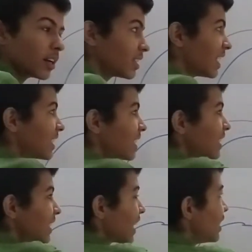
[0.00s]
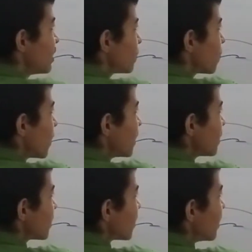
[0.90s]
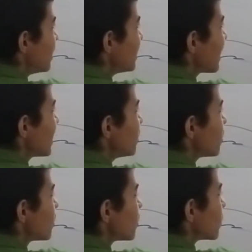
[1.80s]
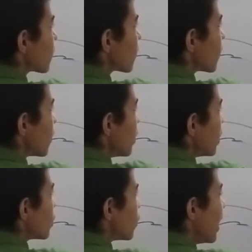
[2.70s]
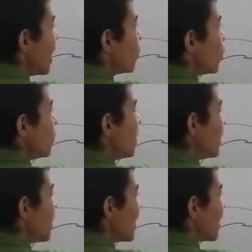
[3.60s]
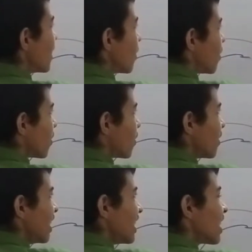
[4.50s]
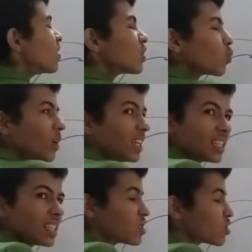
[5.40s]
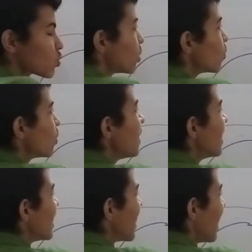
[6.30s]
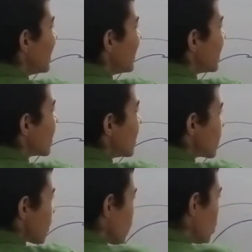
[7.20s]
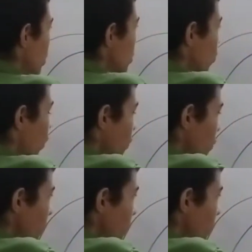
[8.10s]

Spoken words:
60 seconds plus 30 seconds. So that would be, it covers one distance, so it would be 90 degrees. So what would